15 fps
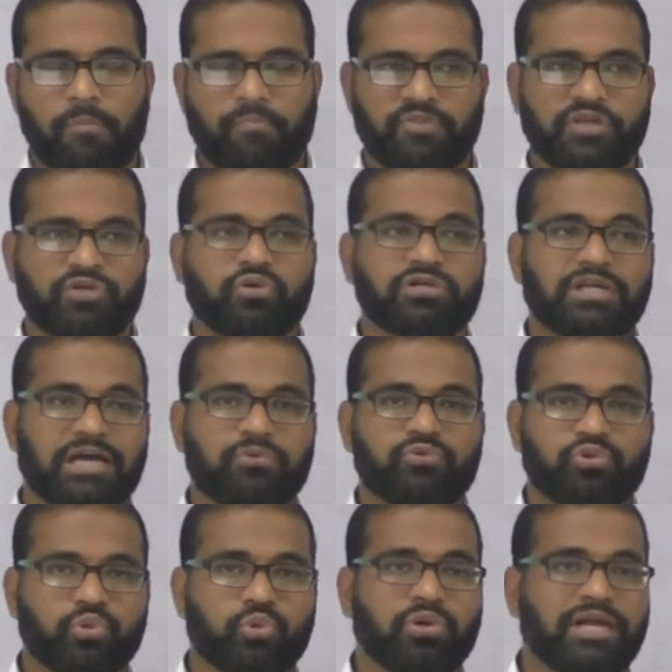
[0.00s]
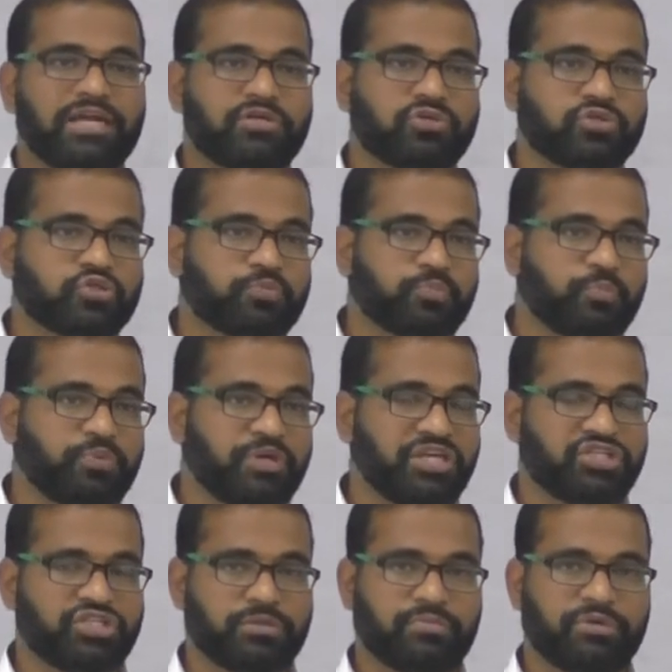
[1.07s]
They don't have true right to
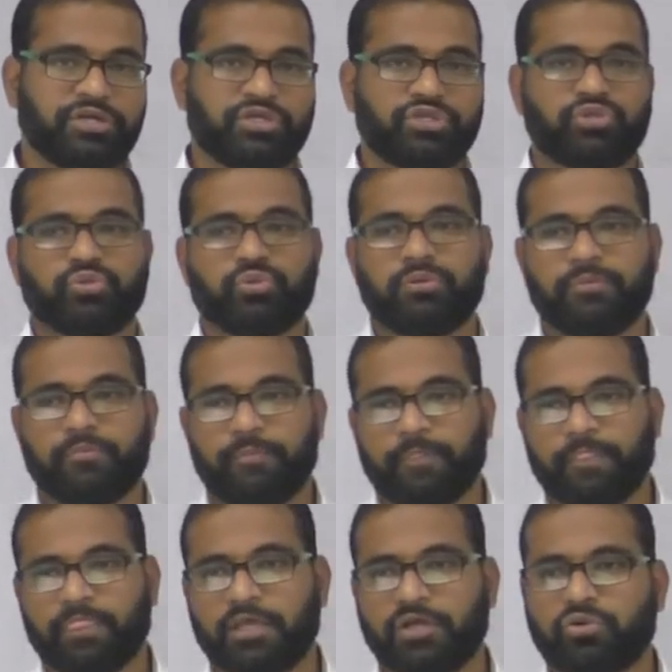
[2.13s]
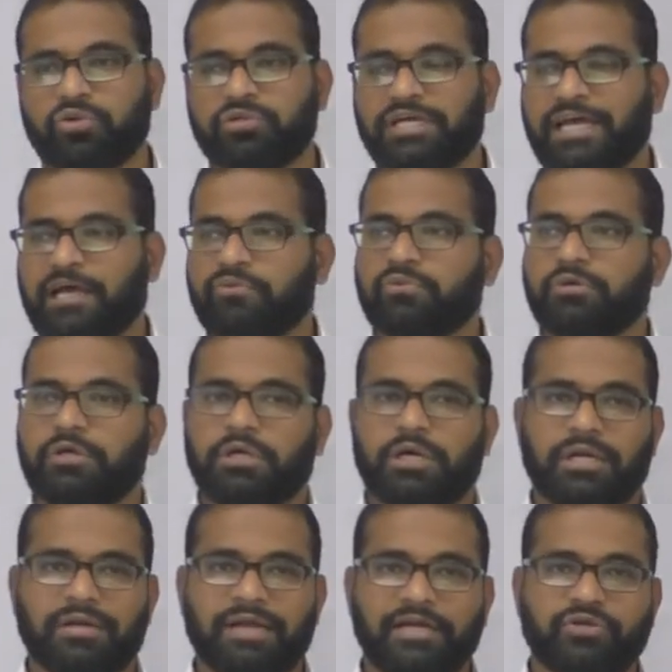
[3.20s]
speech in British rule. They don't have
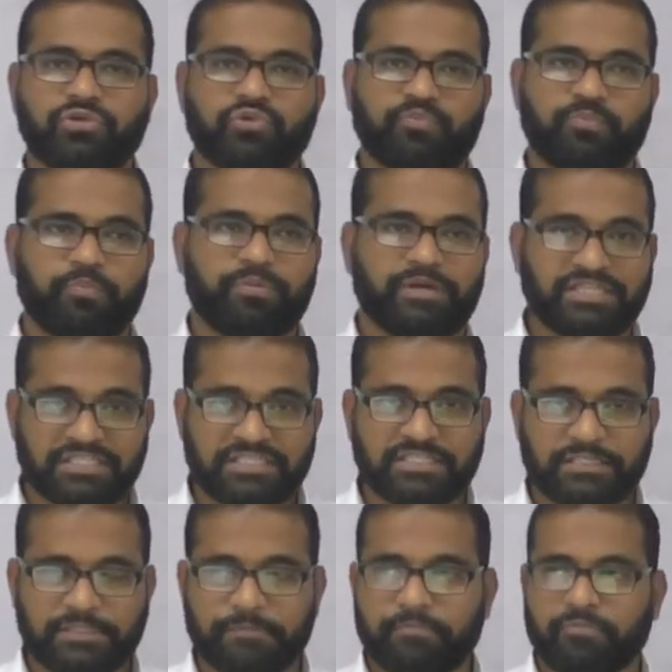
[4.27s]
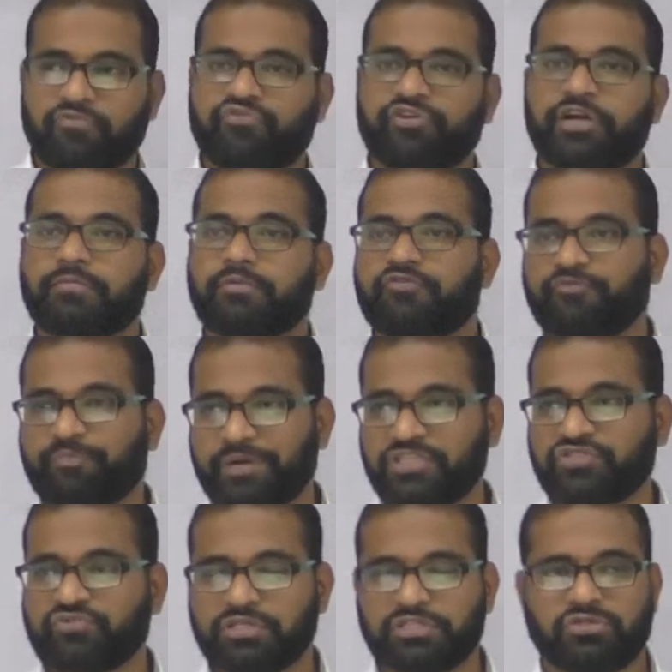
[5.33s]
a right to press. Freedom of
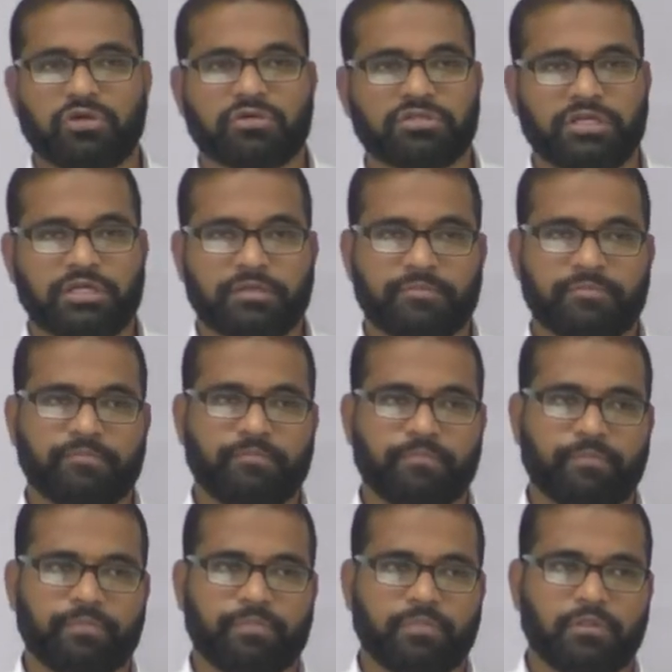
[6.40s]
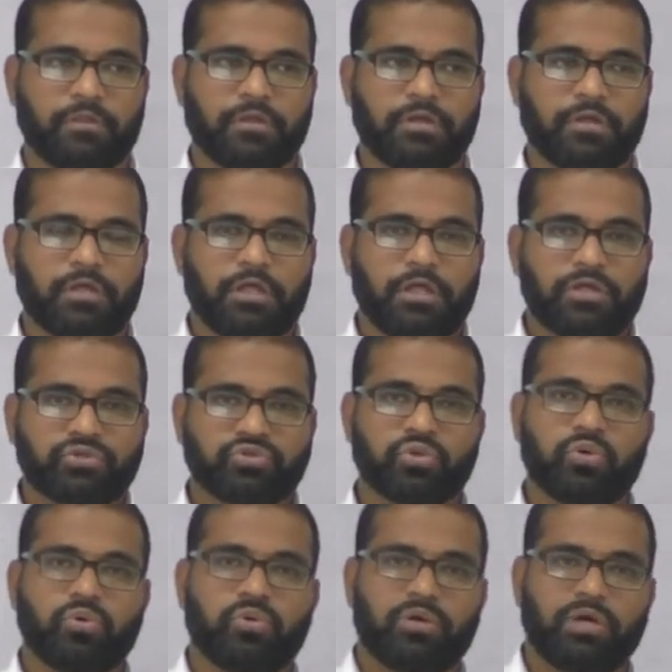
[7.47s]
press was not there.
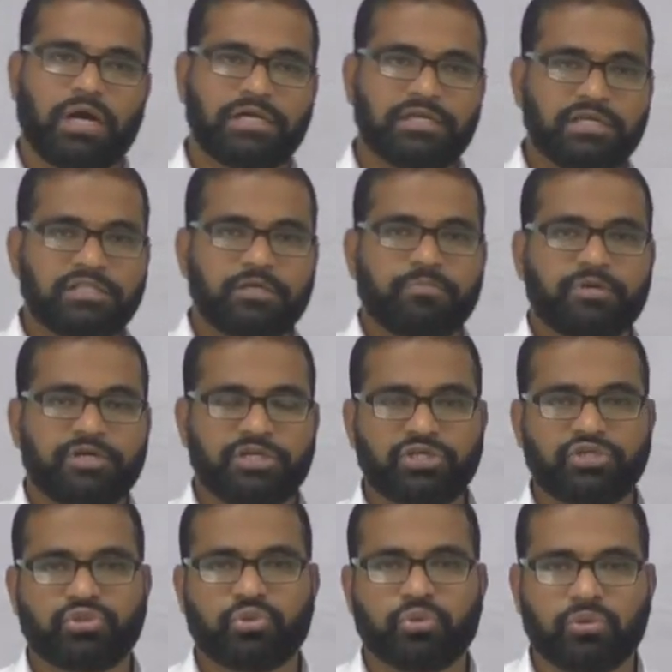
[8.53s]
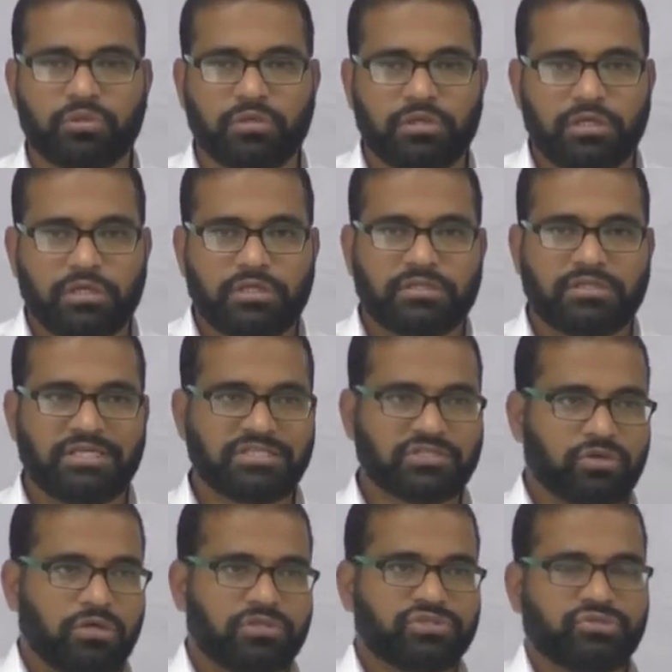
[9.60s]
So under the British rule, these
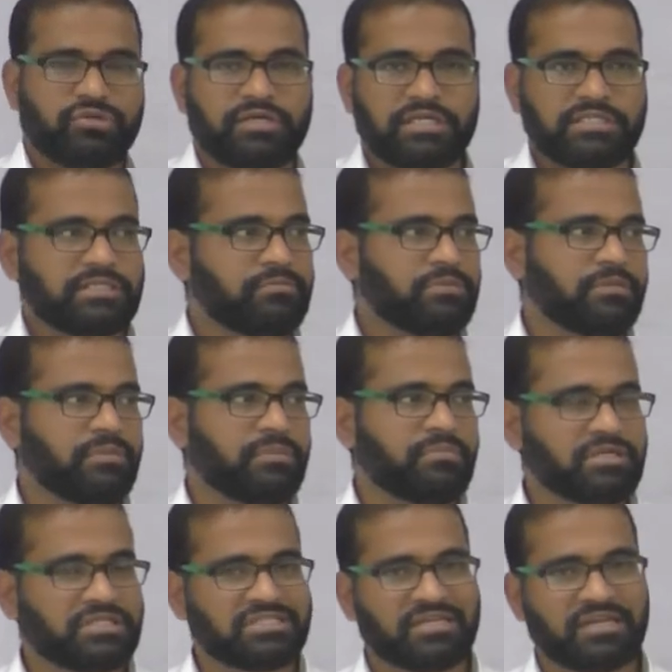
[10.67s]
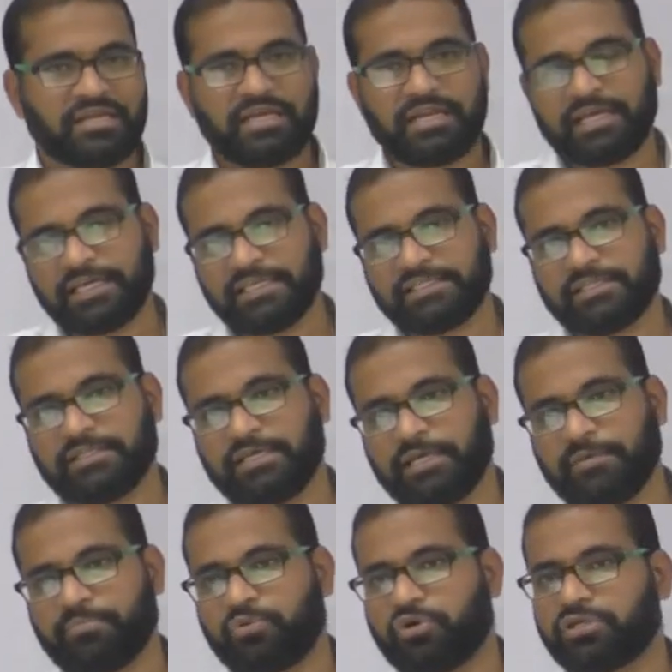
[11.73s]
constituent assembly members realized the
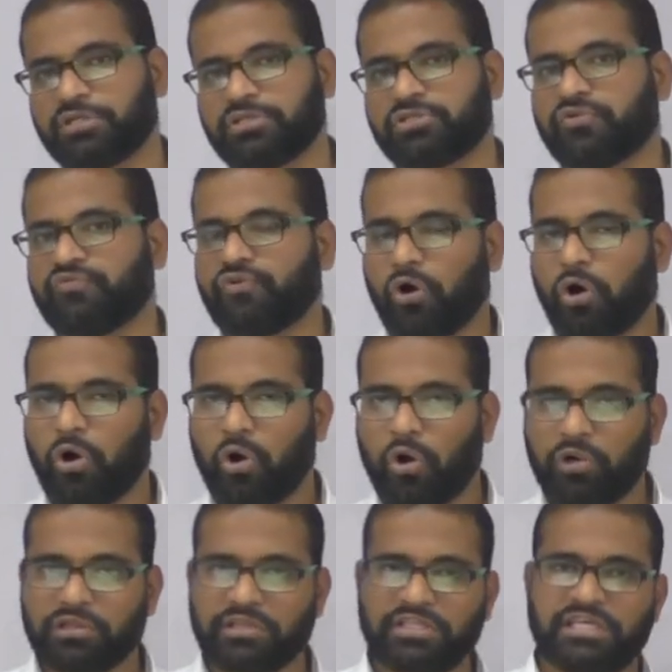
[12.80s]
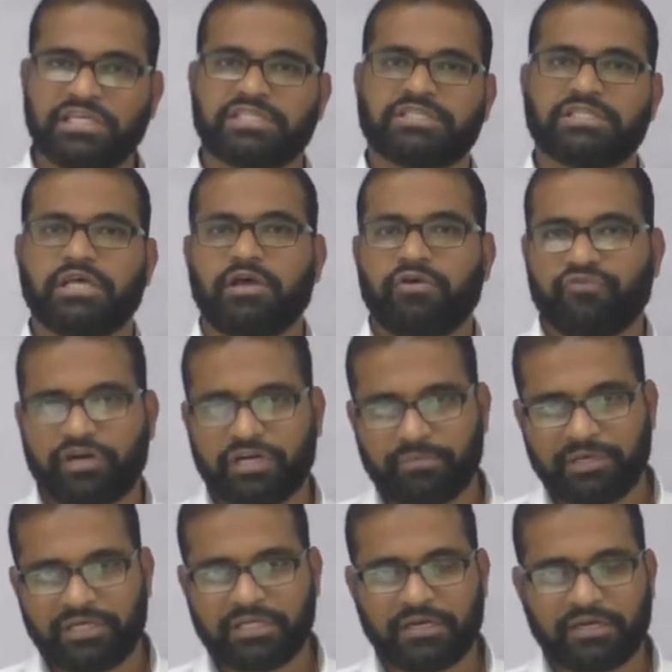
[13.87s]
importance of all these
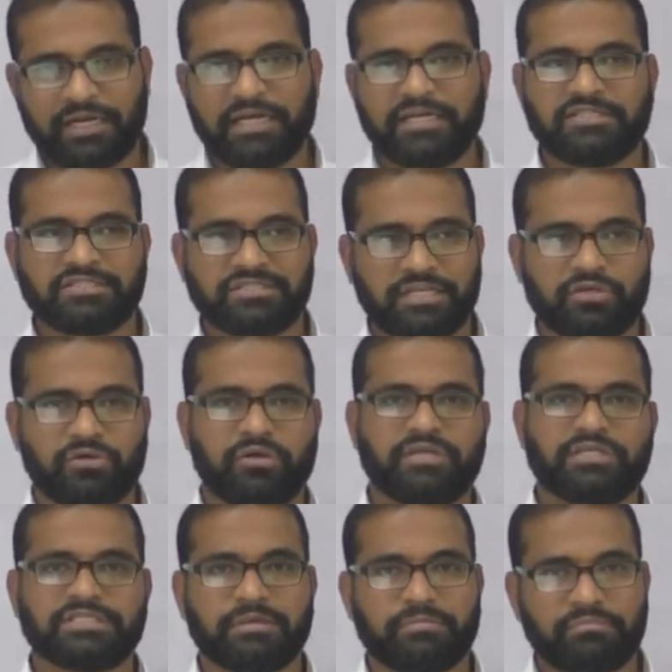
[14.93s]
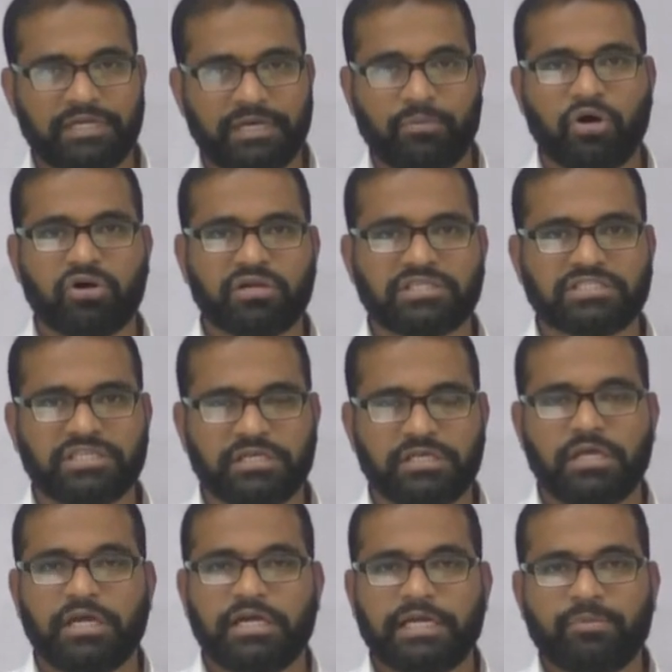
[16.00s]
fundamental rights, secularism, democracy.
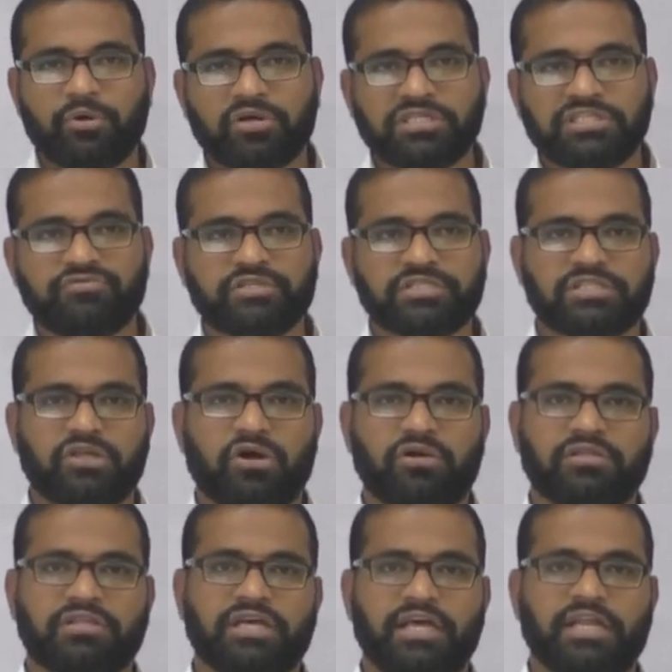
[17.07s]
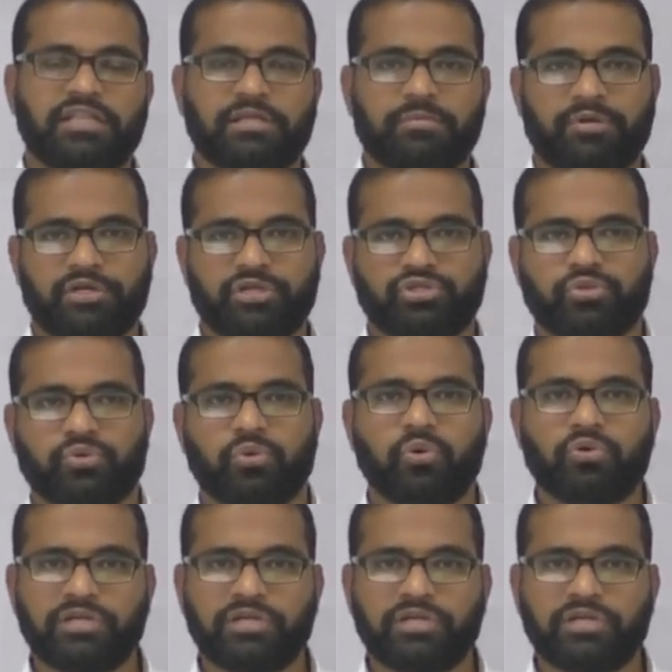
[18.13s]
Democracy was not there in the British rule.